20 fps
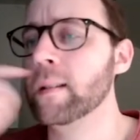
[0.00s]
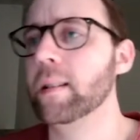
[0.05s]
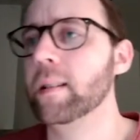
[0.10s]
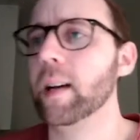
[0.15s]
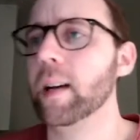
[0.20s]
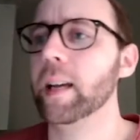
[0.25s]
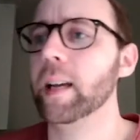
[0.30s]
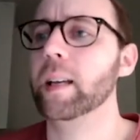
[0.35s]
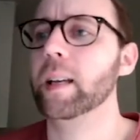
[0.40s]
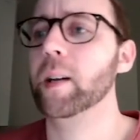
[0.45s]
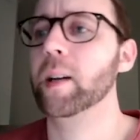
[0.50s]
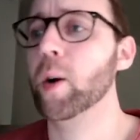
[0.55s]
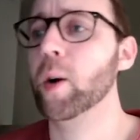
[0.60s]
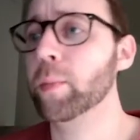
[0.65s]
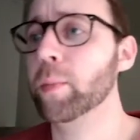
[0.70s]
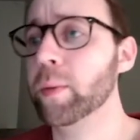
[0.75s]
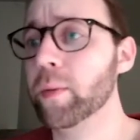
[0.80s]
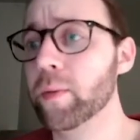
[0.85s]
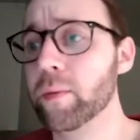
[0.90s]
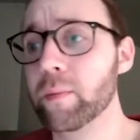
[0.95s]
I get an
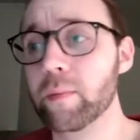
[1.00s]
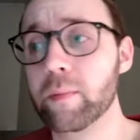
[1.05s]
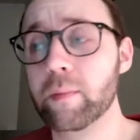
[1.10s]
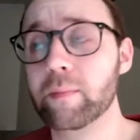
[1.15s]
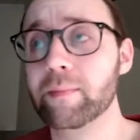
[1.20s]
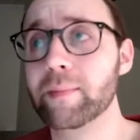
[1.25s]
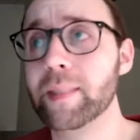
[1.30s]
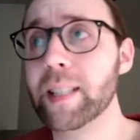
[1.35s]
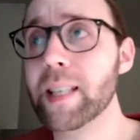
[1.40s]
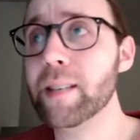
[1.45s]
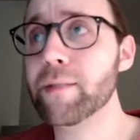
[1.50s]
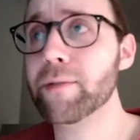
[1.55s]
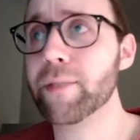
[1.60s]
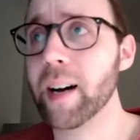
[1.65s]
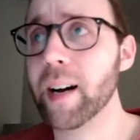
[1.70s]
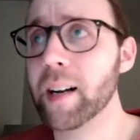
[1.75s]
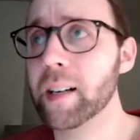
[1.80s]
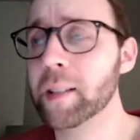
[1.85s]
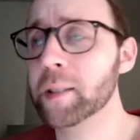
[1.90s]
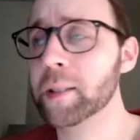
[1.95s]
open
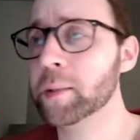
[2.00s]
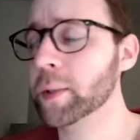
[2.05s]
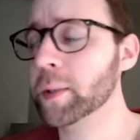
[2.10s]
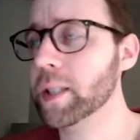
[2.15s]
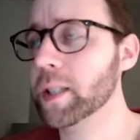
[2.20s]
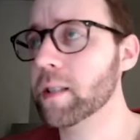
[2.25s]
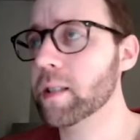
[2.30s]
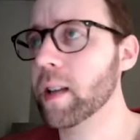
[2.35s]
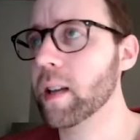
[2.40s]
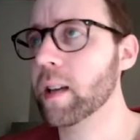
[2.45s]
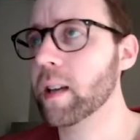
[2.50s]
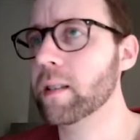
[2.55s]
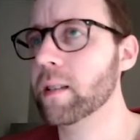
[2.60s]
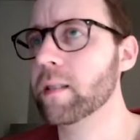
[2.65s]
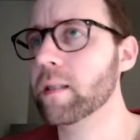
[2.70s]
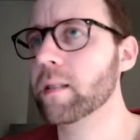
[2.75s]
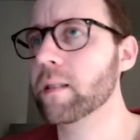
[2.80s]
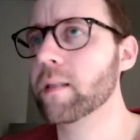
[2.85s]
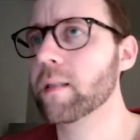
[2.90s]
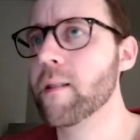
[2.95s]
e-file, which is
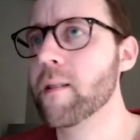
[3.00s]
nice.